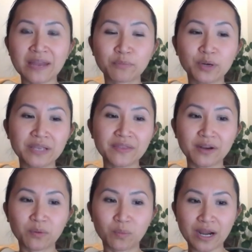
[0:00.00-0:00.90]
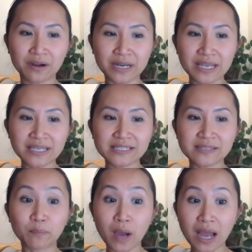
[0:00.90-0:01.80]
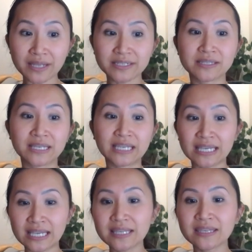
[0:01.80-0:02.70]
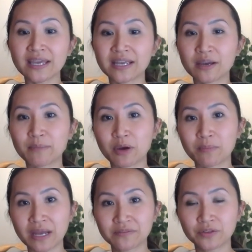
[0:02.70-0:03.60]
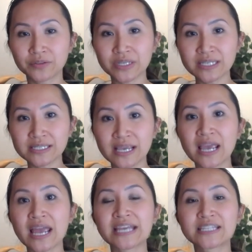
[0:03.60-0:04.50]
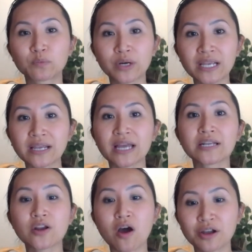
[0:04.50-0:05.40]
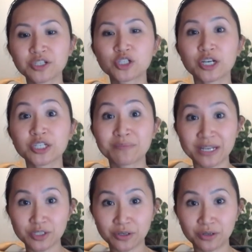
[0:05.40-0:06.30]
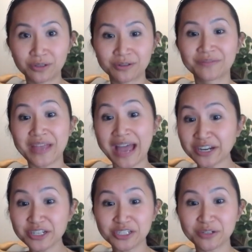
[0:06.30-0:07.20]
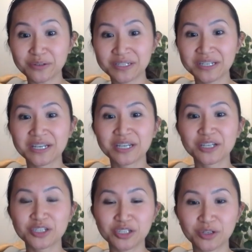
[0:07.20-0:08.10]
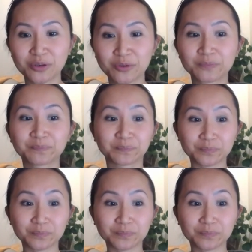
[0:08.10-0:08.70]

and bring that awareness. But the key thing about mindfulness is bringing a non-judgmental attitude to